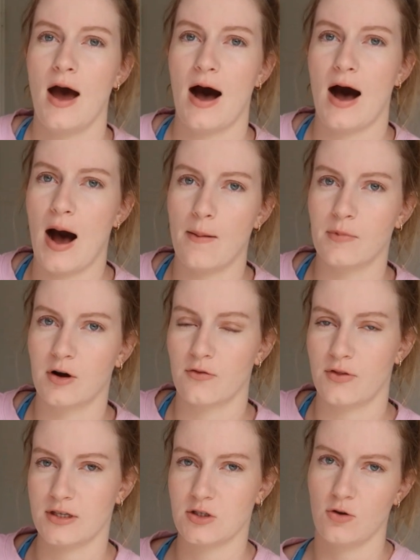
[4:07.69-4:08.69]
We've
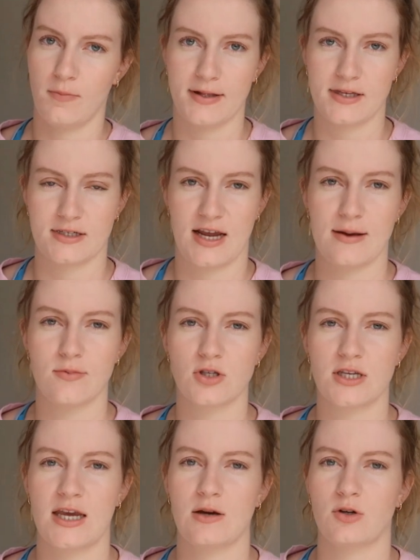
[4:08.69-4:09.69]
got these new bedside
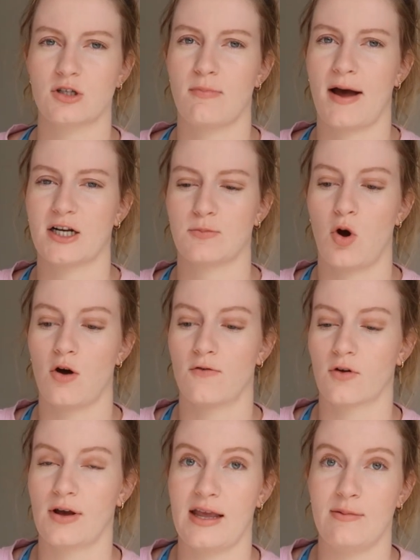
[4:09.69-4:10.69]
tables here which match
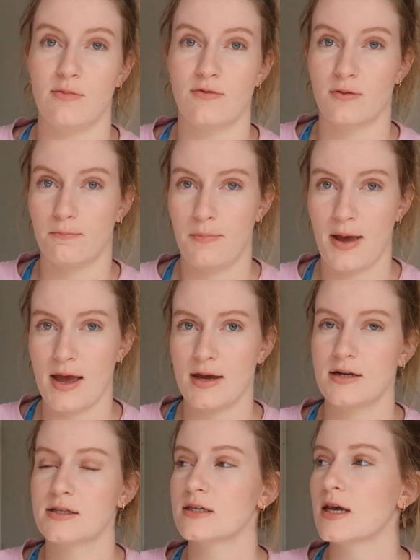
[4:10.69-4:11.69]
perfectly in with the
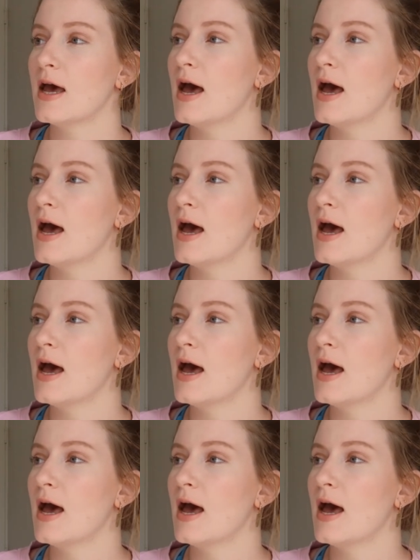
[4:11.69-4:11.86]
bed,